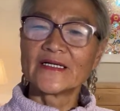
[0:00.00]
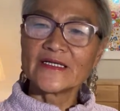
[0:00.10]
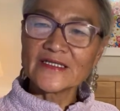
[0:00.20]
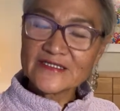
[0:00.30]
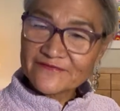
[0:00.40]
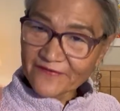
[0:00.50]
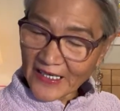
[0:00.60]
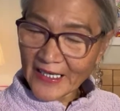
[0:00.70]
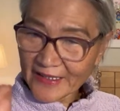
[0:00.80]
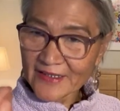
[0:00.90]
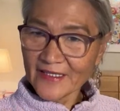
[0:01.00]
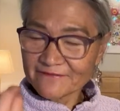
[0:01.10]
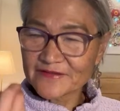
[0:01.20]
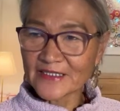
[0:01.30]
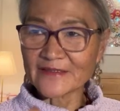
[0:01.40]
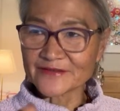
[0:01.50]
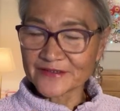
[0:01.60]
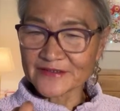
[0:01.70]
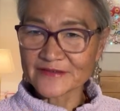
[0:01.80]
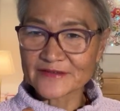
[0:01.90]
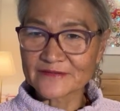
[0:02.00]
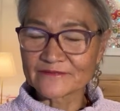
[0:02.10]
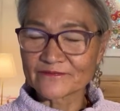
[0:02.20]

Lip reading: If I have done this,